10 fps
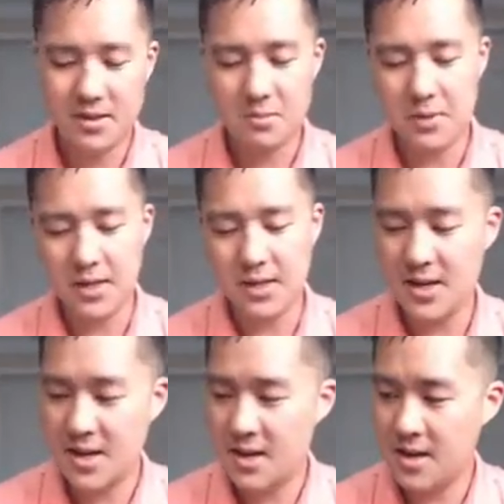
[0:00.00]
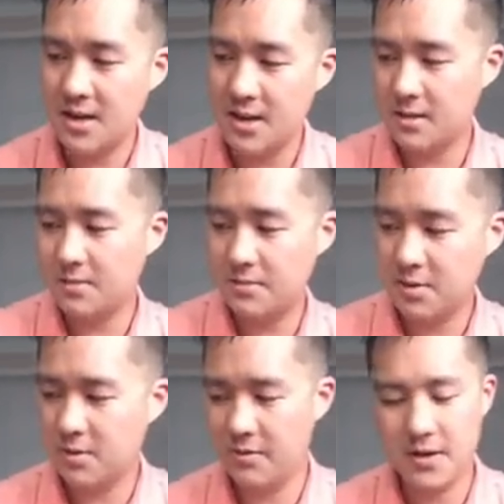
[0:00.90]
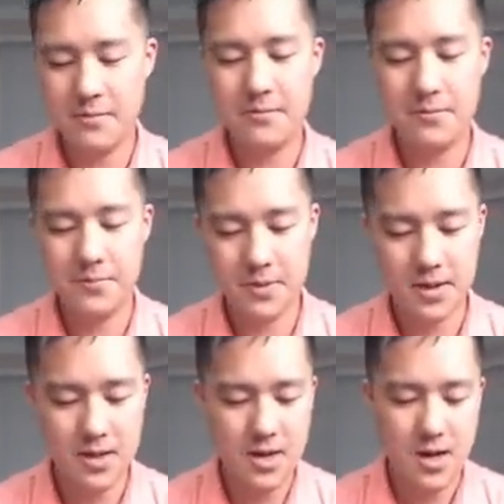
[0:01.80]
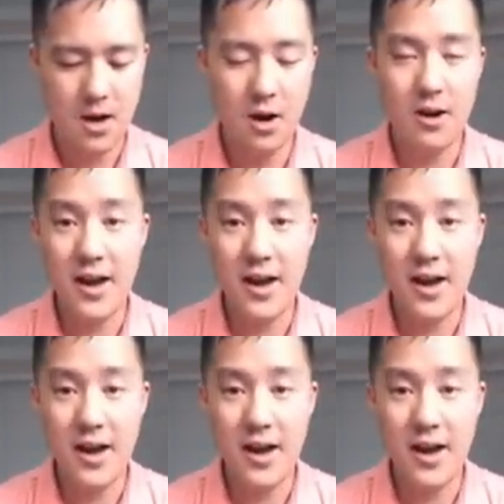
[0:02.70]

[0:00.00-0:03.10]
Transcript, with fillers: begin. So here, all right,